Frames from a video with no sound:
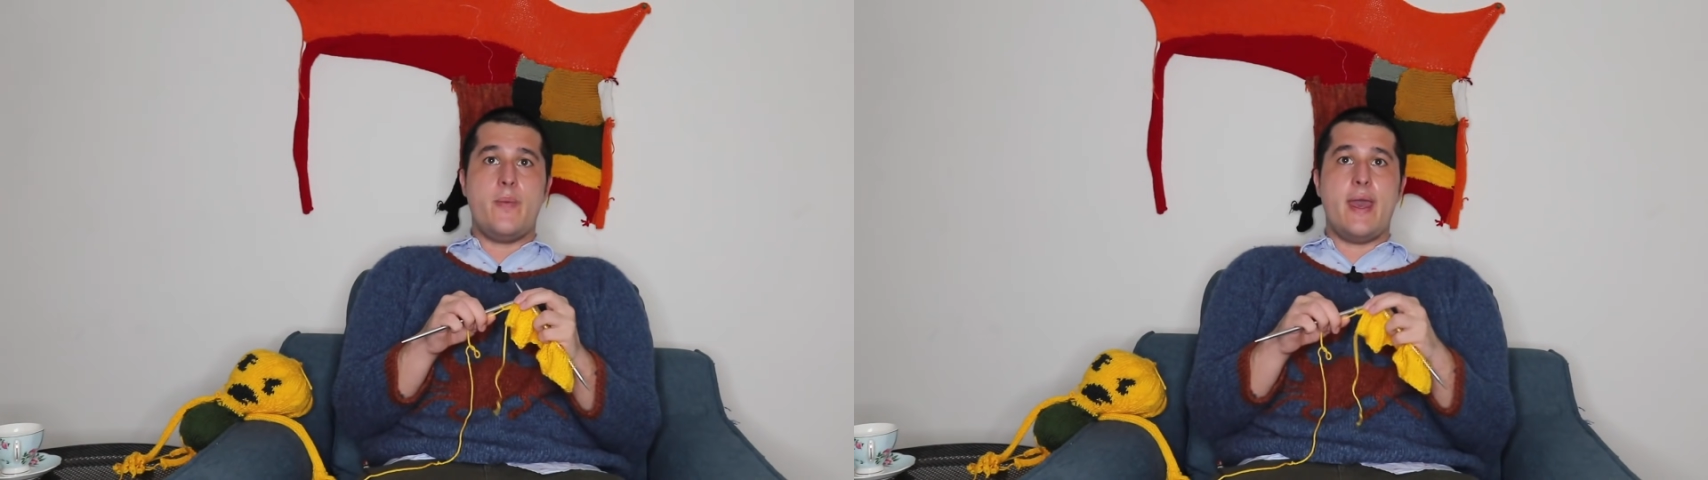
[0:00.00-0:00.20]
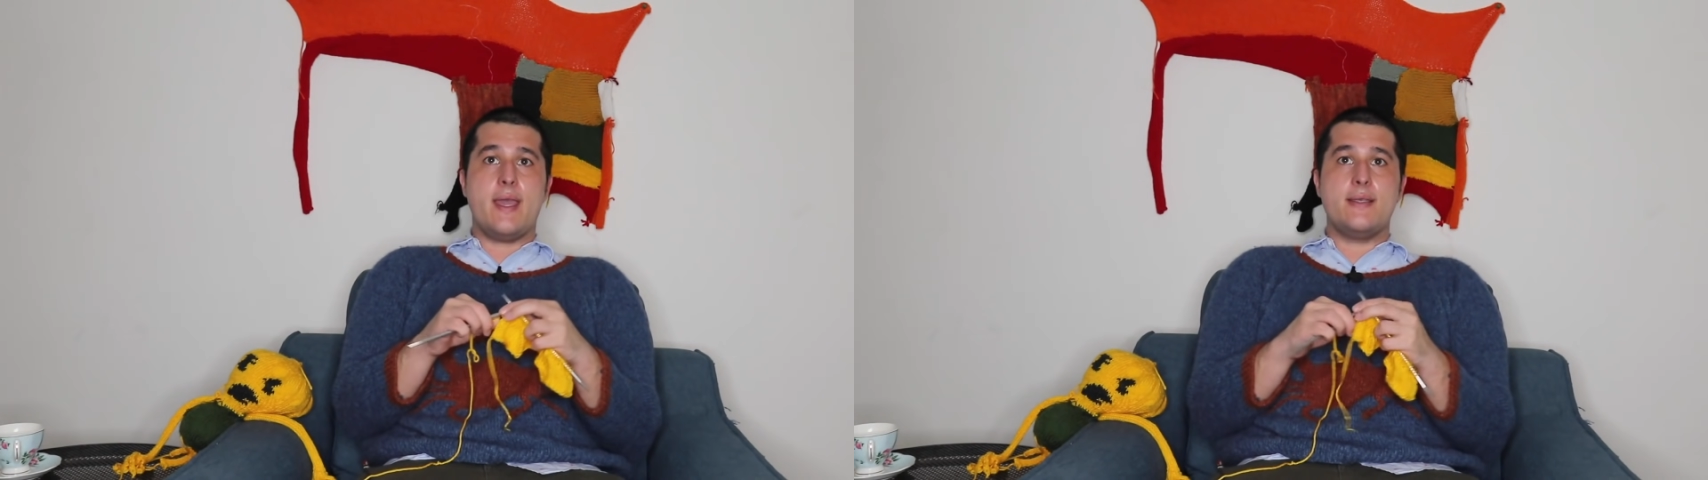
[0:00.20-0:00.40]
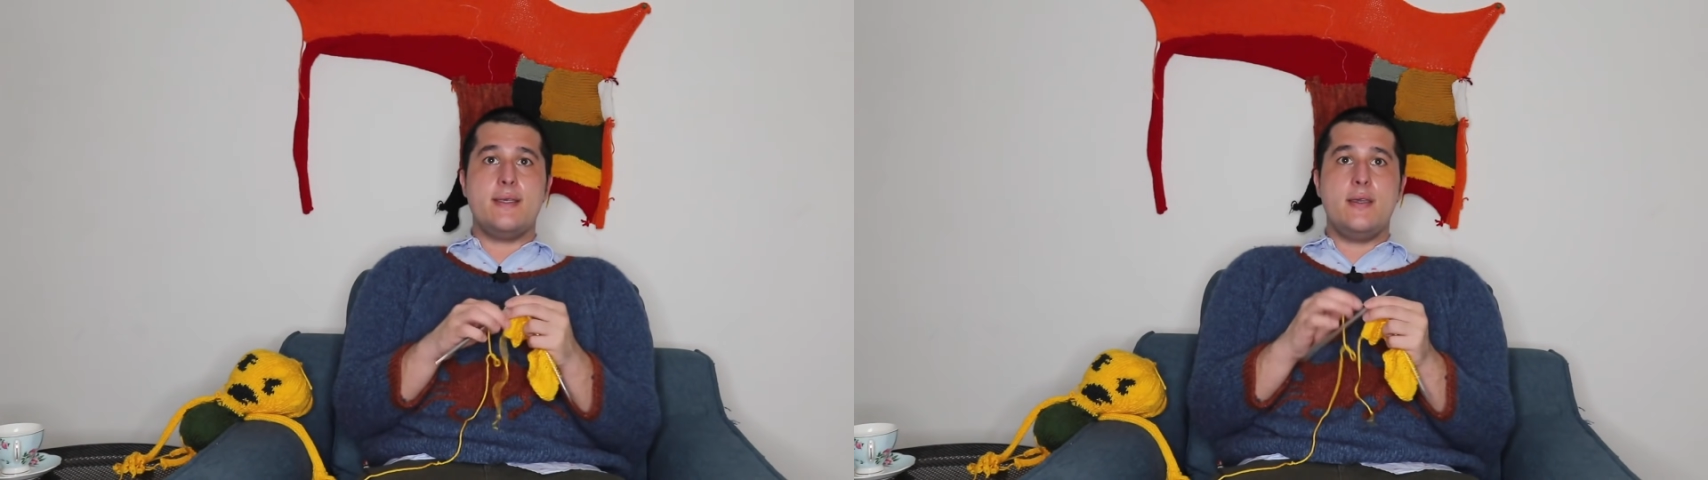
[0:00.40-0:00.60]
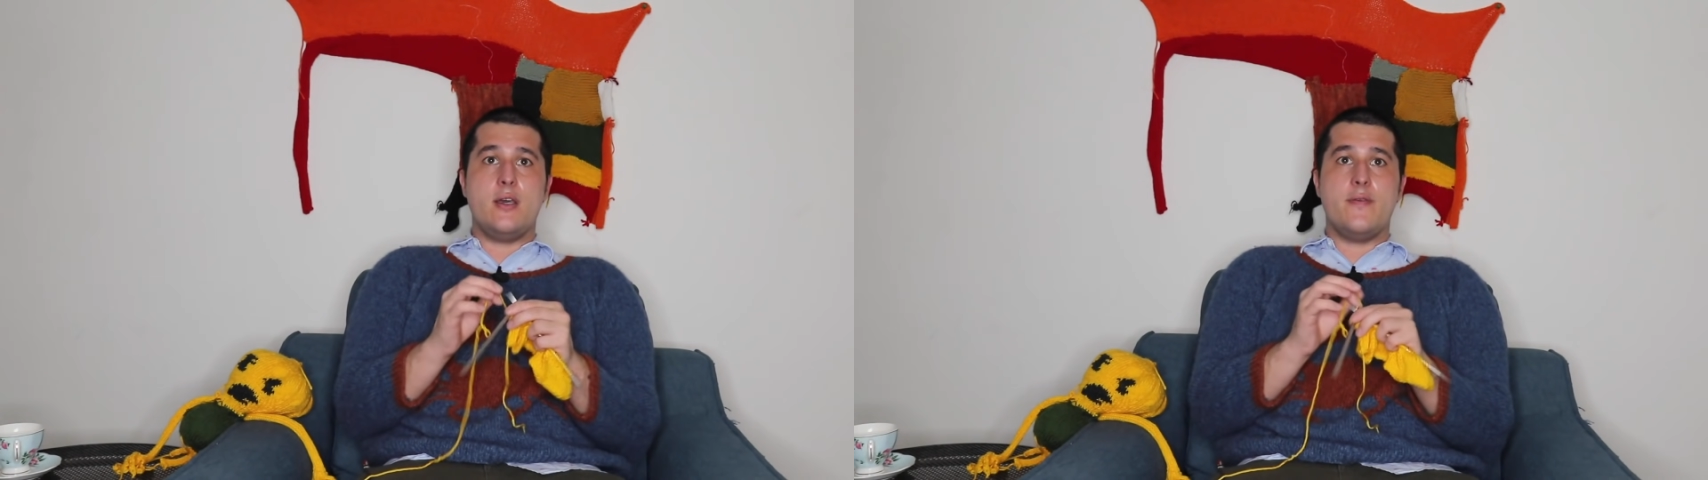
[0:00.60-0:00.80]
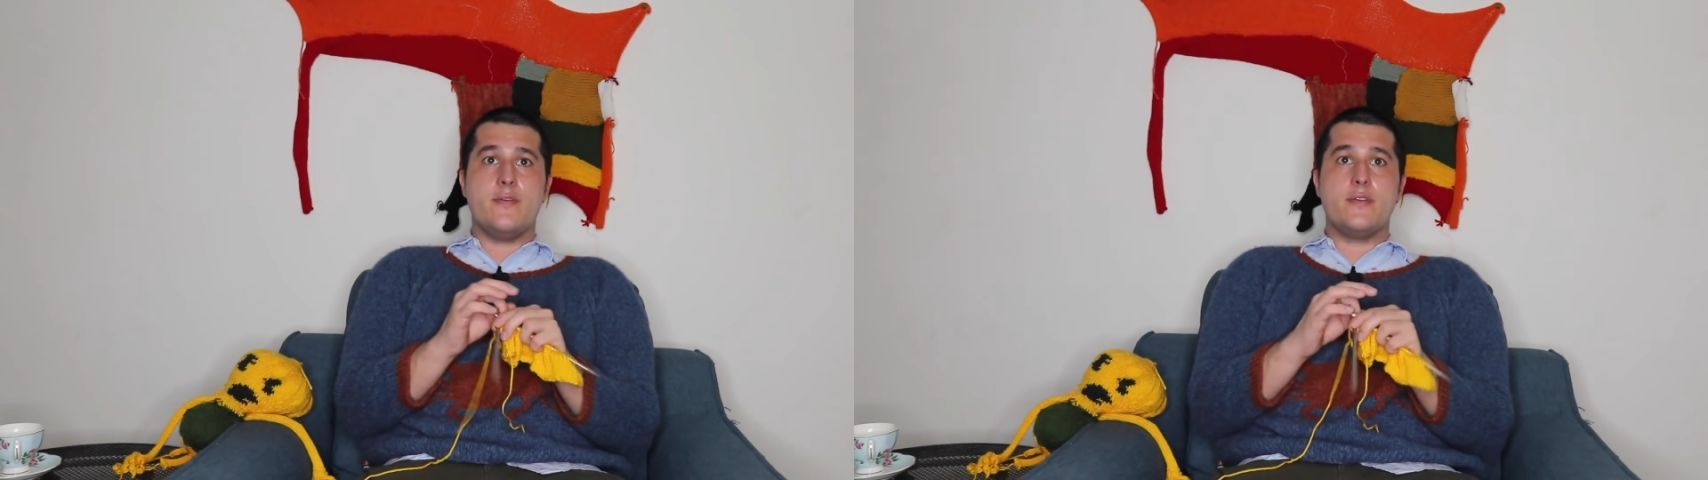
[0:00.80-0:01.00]
magazine
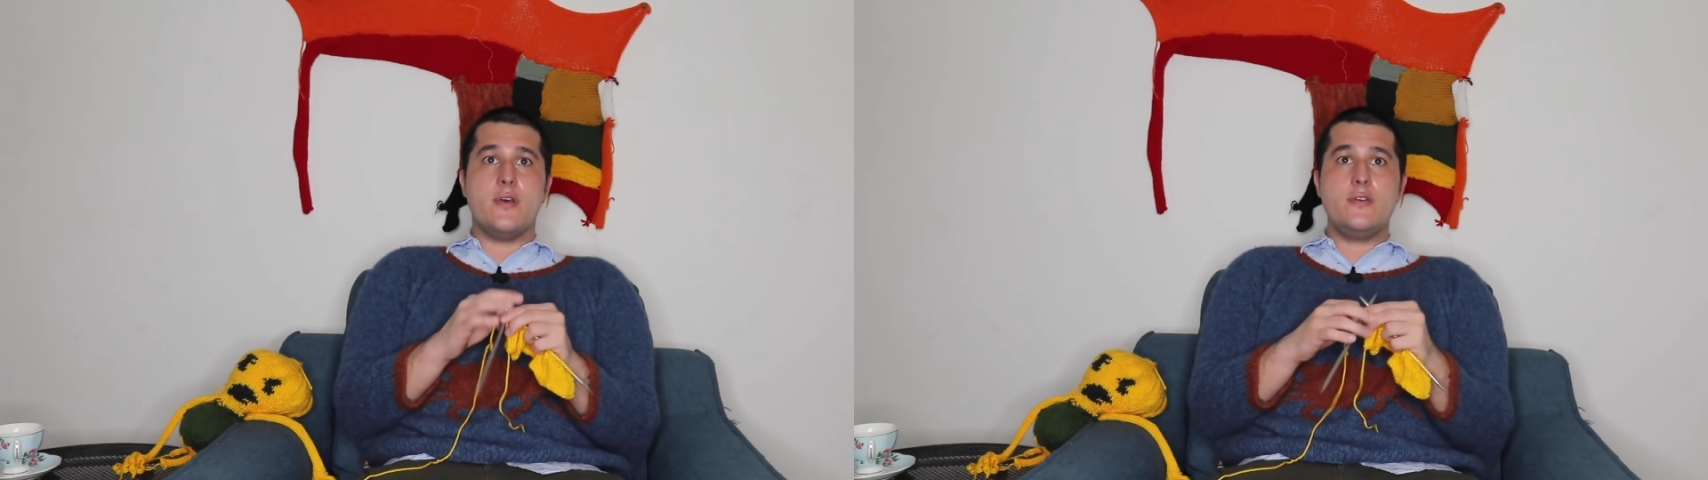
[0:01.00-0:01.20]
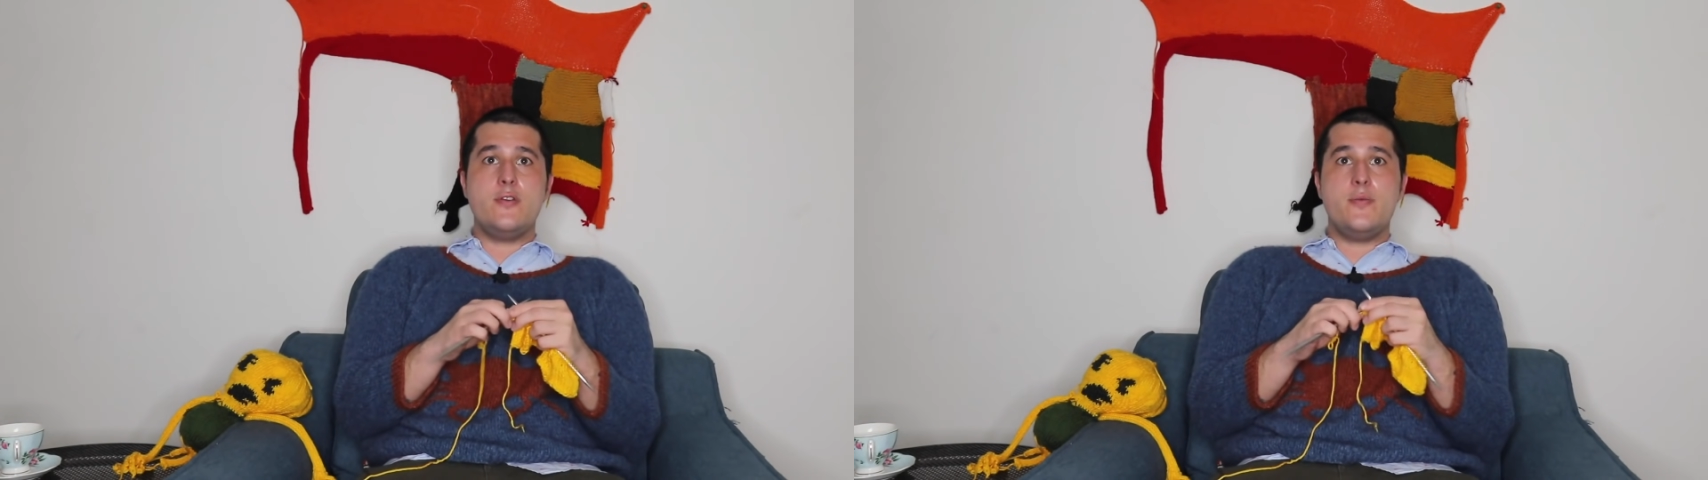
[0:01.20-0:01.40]
covers also